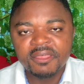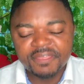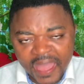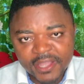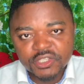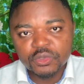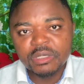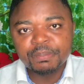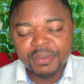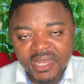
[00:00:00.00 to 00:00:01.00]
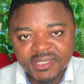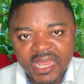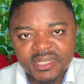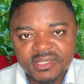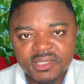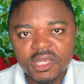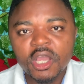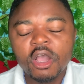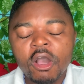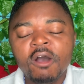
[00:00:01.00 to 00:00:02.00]
Thanks to the presence
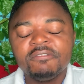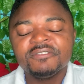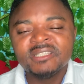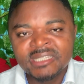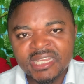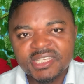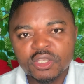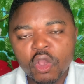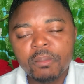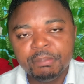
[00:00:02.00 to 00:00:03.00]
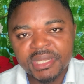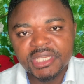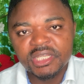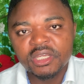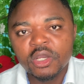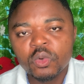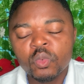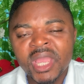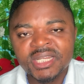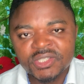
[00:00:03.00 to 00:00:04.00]
of this company
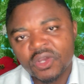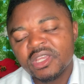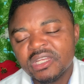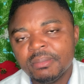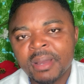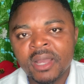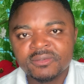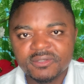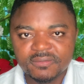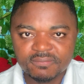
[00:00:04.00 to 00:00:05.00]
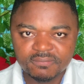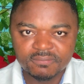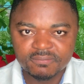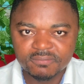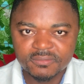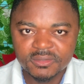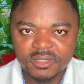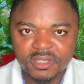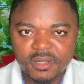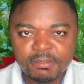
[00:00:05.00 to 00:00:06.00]
we are talking about.
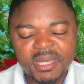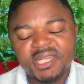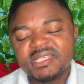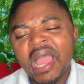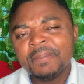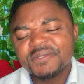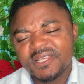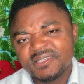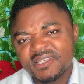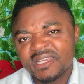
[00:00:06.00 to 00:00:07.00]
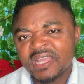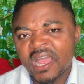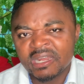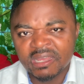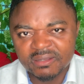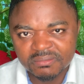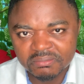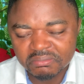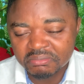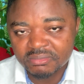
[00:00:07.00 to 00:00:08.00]
But it's absent in Ghana.
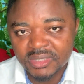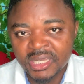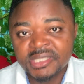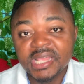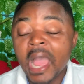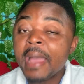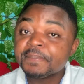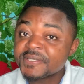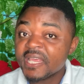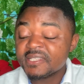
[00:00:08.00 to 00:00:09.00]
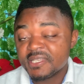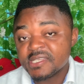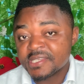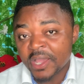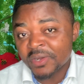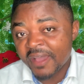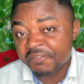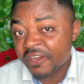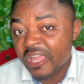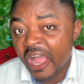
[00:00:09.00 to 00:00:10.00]
It's absent in South
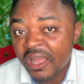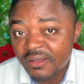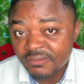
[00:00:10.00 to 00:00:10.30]
Africa.